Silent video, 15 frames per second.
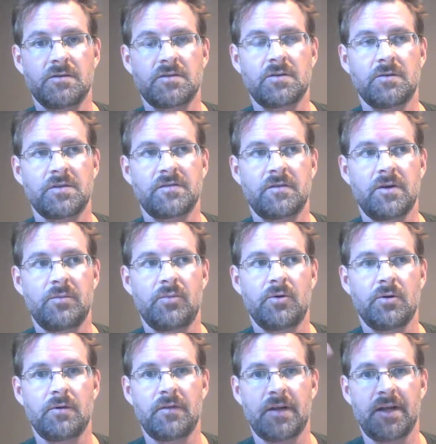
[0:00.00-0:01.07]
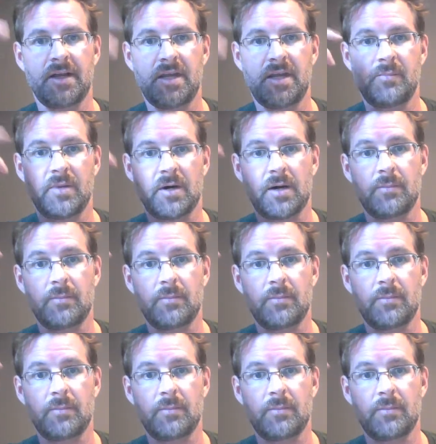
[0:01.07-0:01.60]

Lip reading: So it's very important that I keep